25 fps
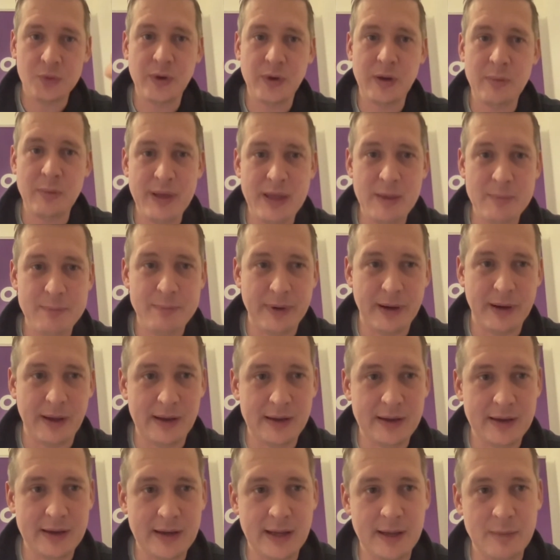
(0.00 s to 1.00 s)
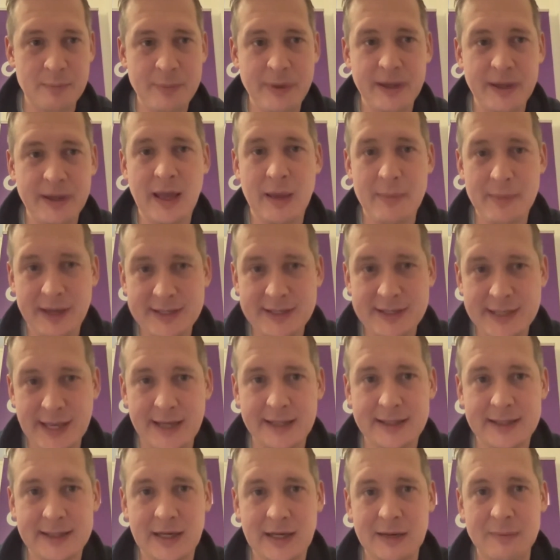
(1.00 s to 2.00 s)
will people become
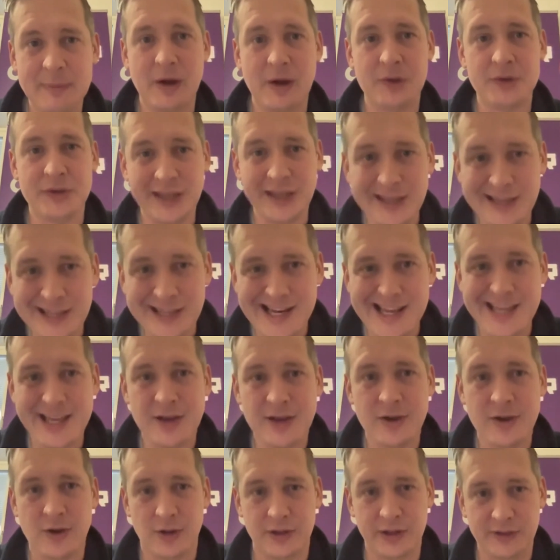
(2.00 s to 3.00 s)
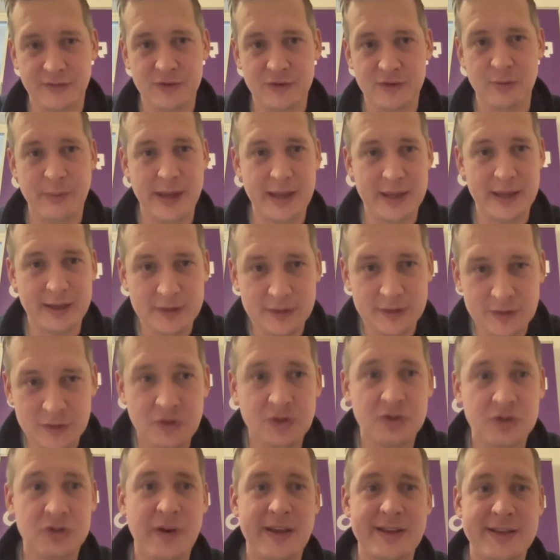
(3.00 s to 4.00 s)
excited about and click on if you make
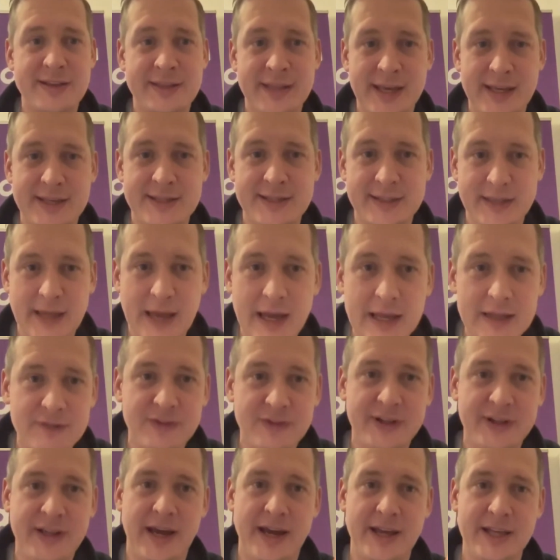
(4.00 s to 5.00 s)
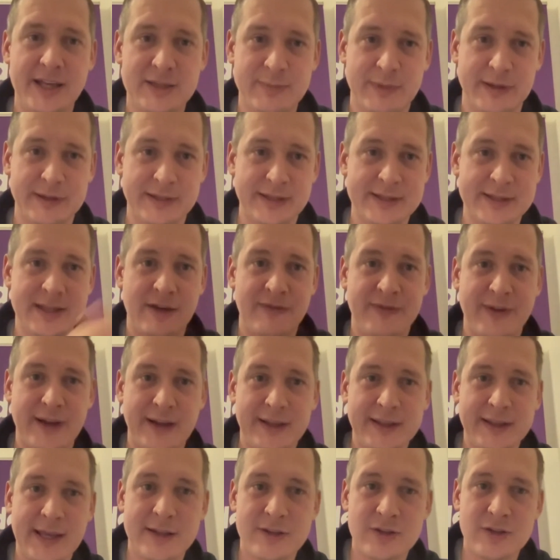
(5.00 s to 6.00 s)
test advertisement and stuff
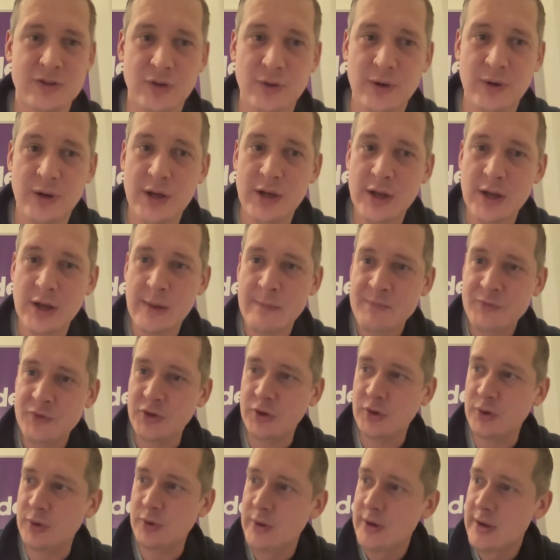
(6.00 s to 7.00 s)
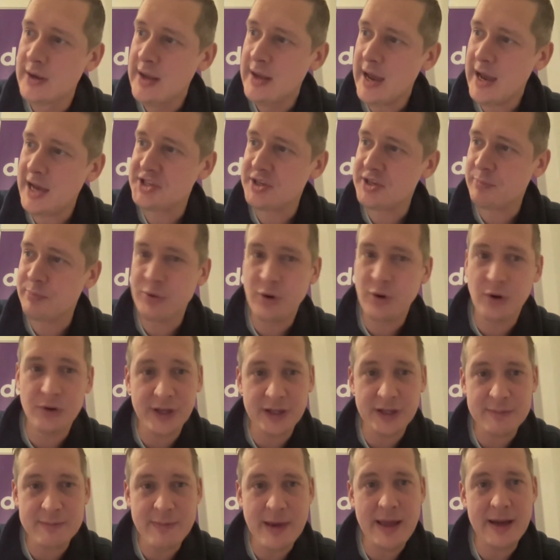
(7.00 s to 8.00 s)
like that. To as a
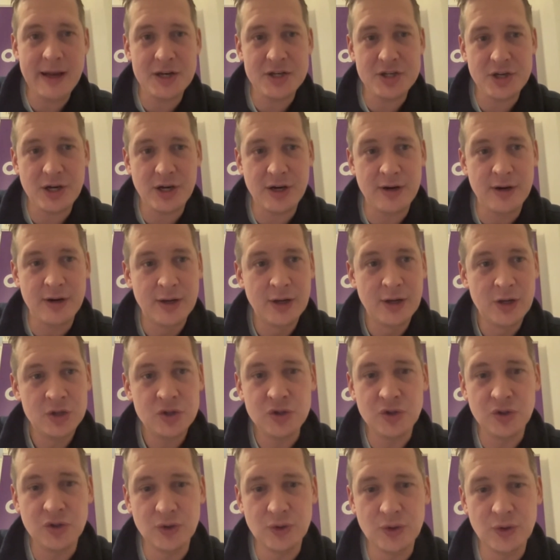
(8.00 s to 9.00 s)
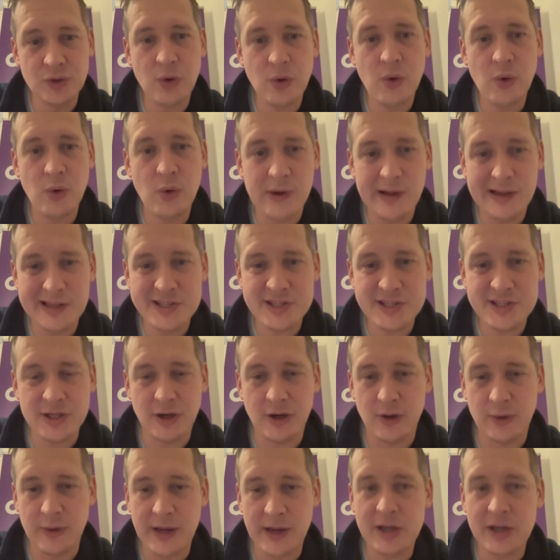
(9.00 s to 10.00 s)
product manager, to
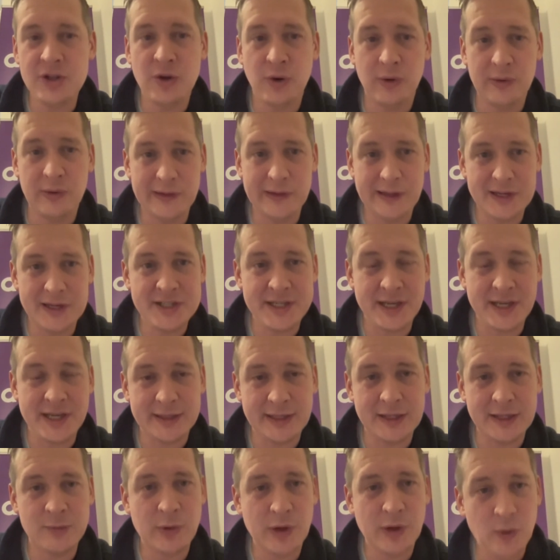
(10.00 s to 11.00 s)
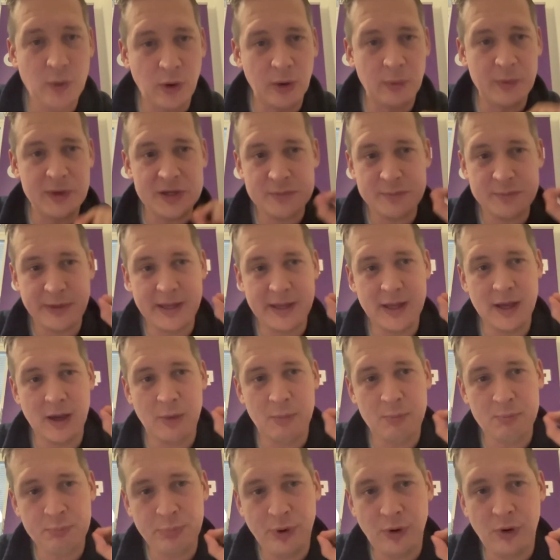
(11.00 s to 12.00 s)
also acknowledge that it will always be
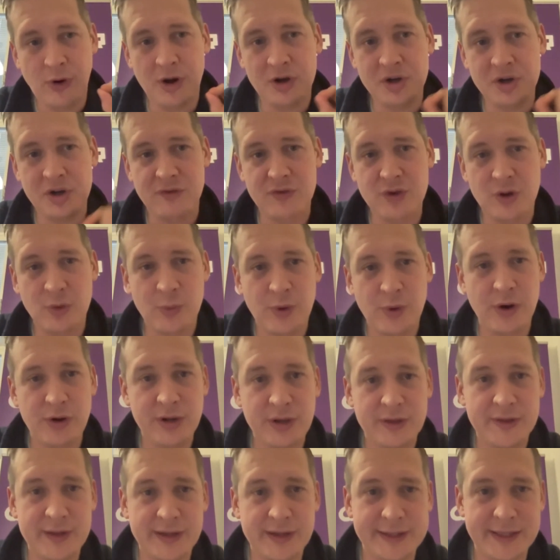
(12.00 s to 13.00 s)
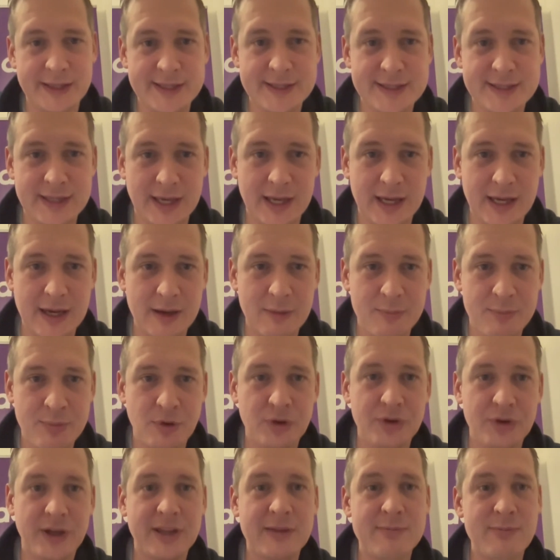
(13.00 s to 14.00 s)
a part of your work that is
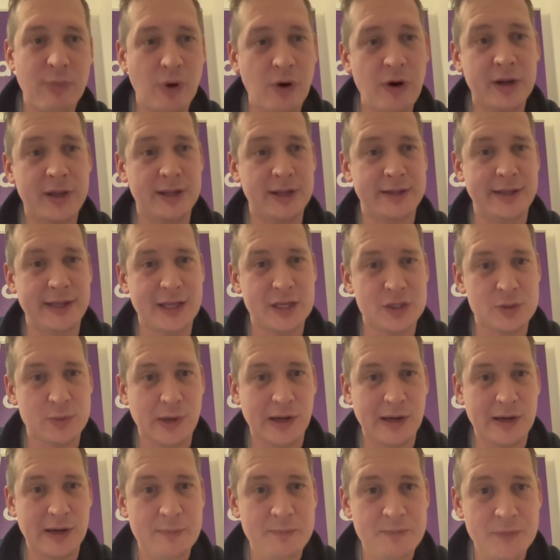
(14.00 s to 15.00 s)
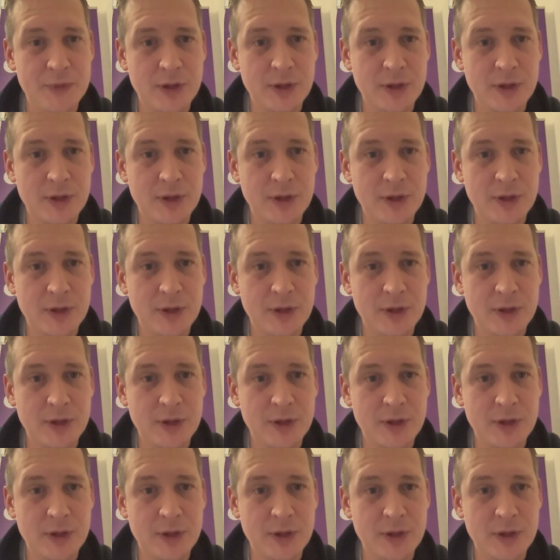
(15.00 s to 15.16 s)
product marketing as well.